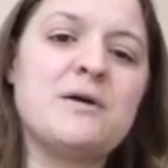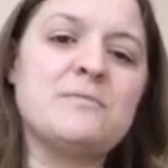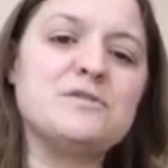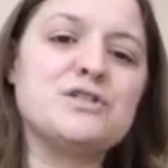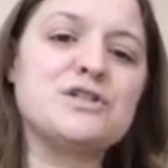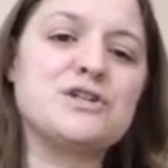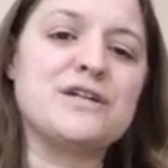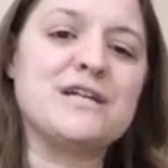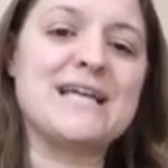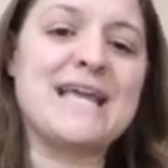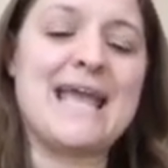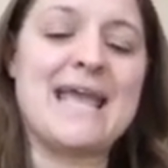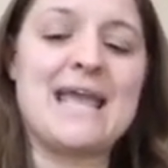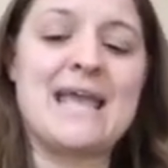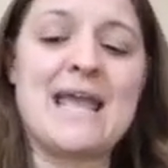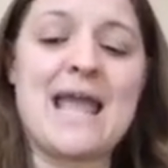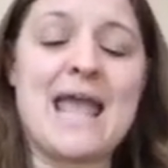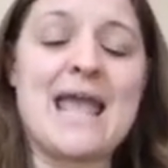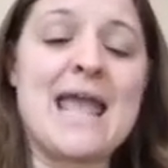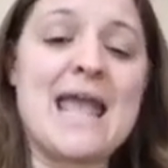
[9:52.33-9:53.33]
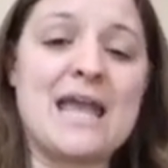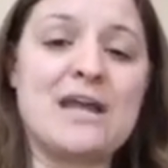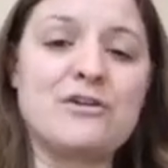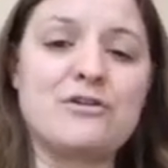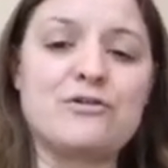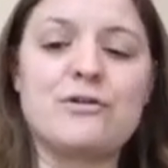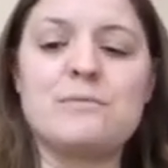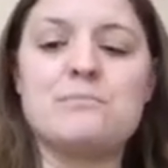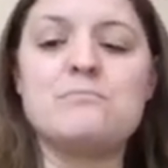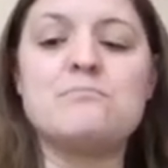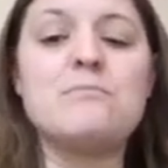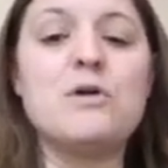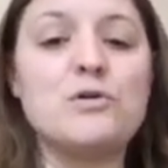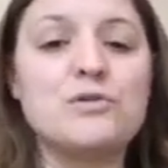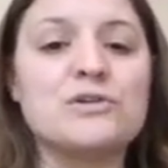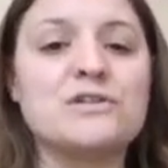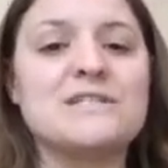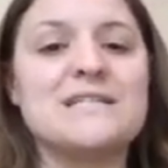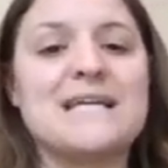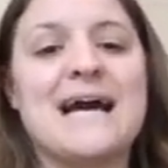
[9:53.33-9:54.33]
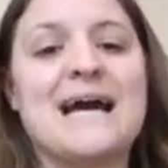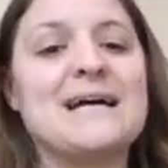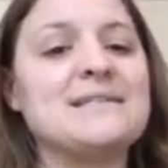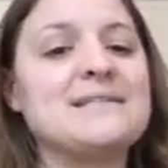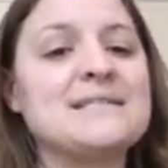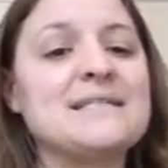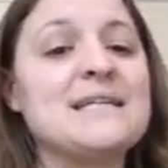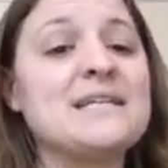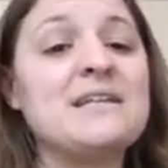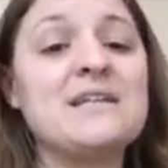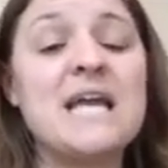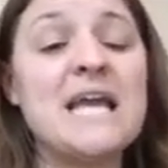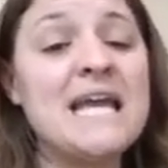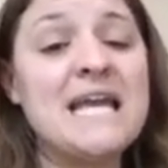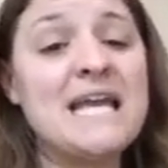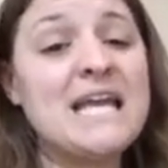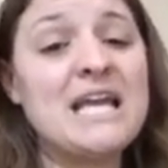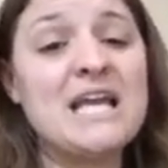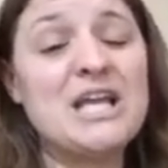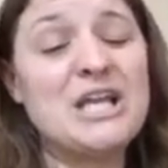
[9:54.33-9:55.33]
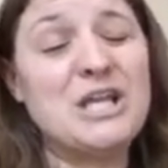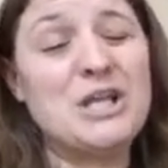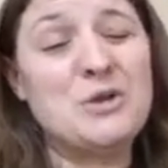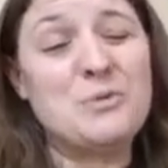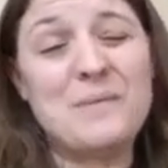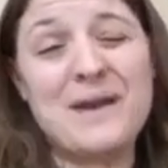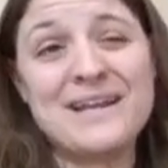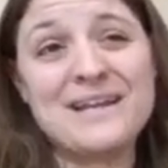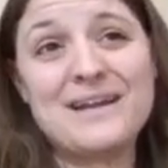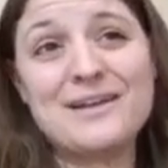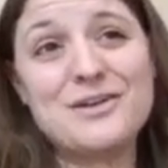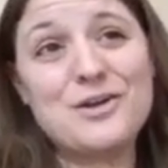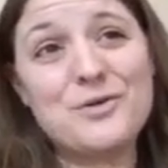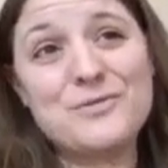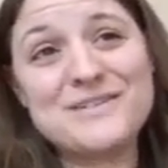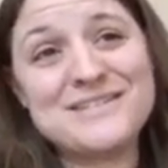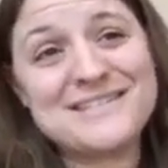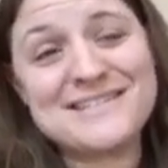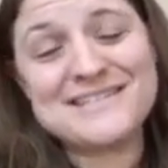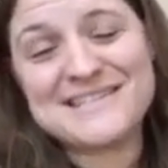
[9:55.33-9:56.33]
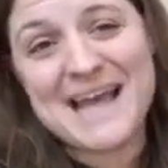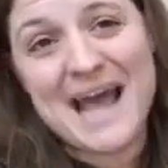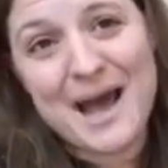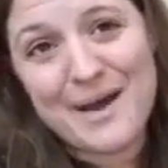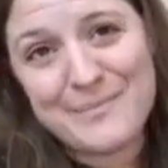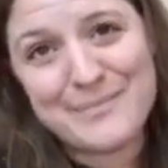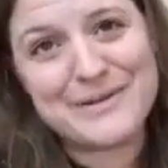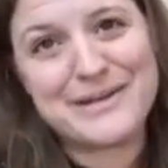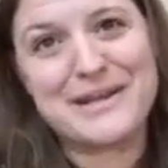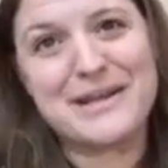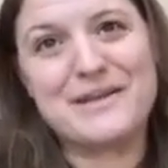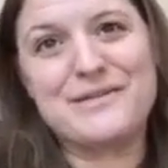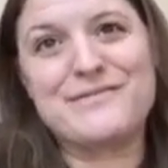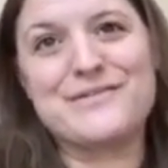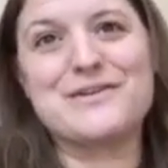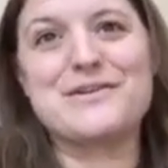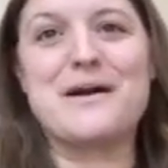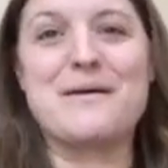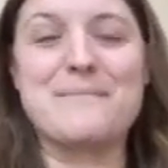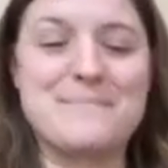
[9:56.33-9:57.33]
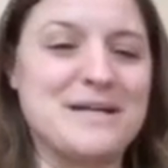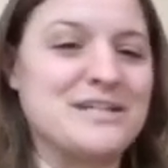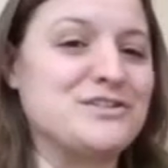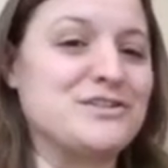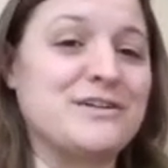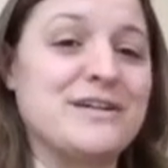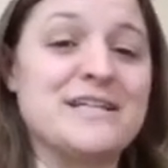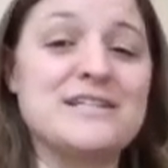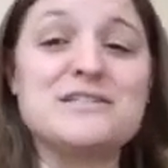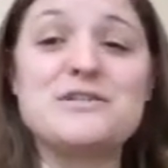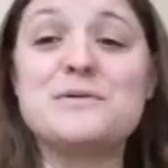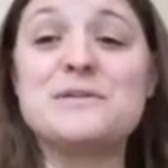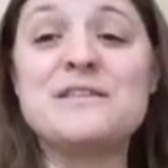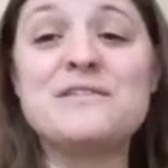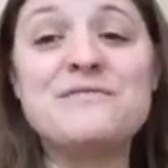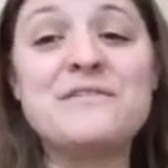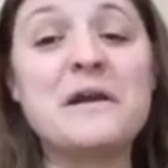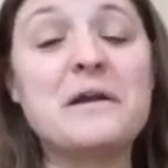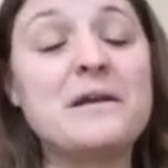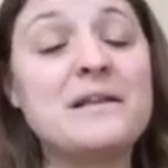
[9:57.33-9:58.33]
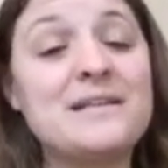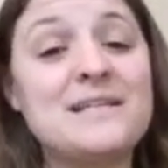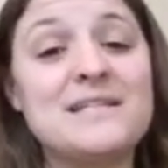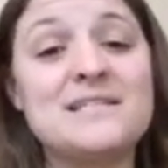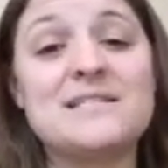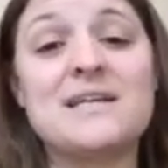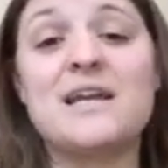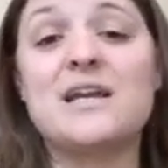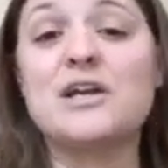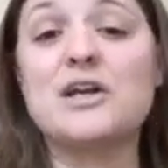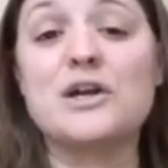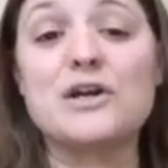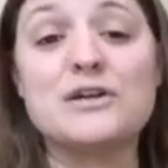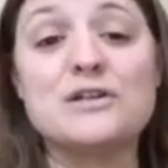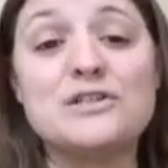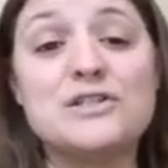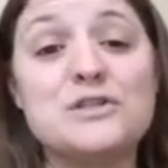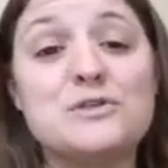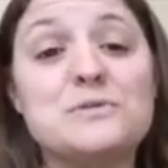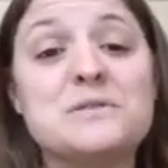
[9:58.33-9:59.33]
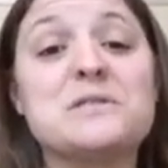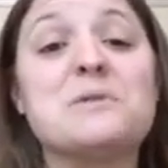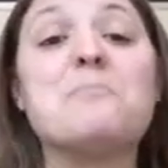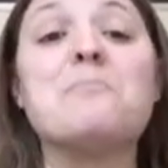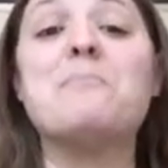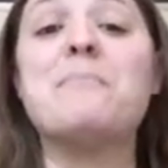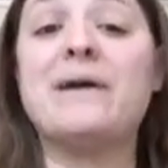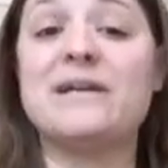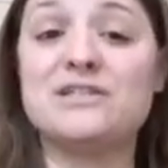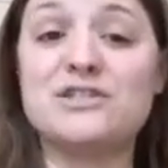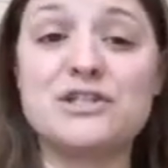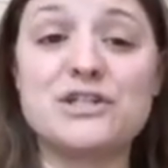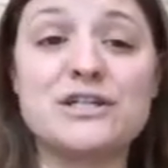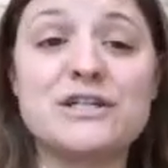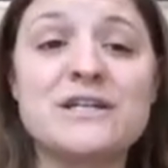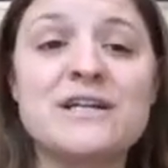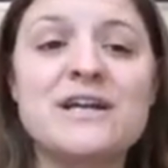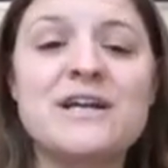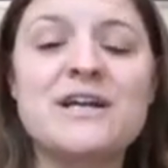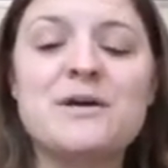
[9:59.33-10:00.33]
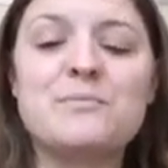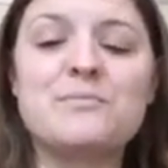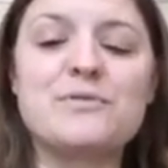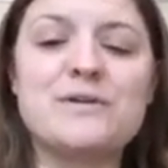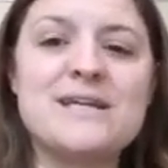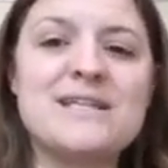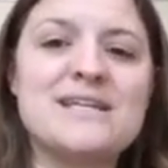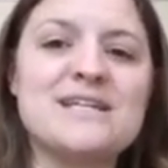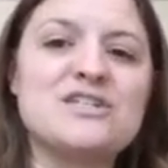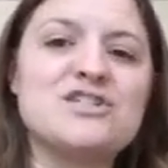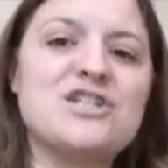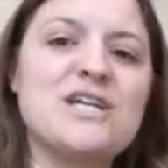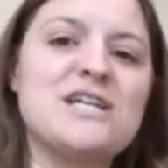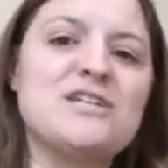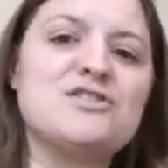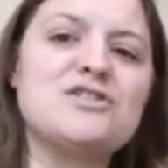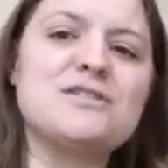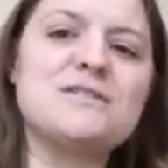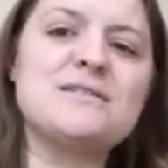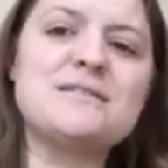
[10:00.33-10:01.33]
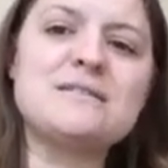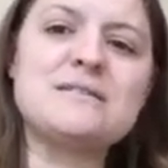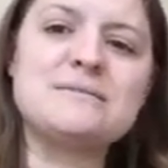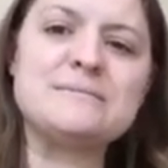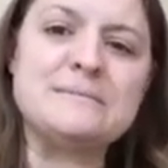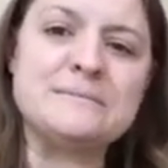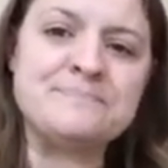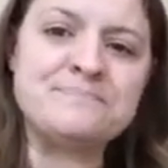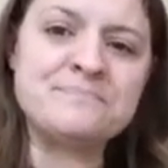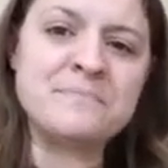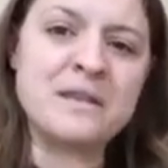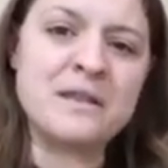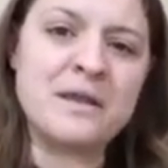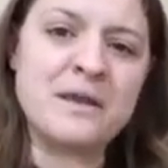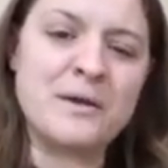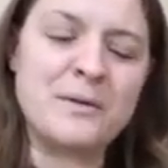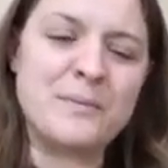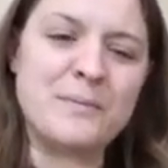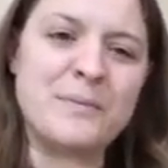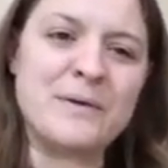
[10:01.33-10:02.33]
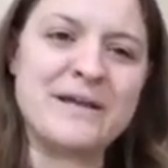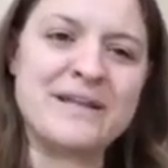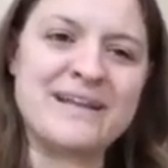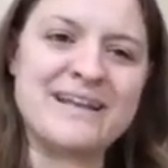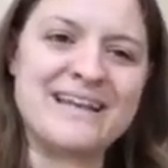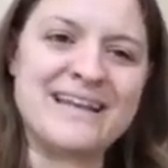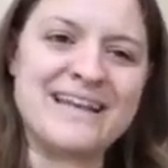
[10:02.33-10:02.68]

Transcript: during a hand grip motor task. And you may not know this is happening if you're not measuring. So at the very least, I encourage you to measure breathing changes. But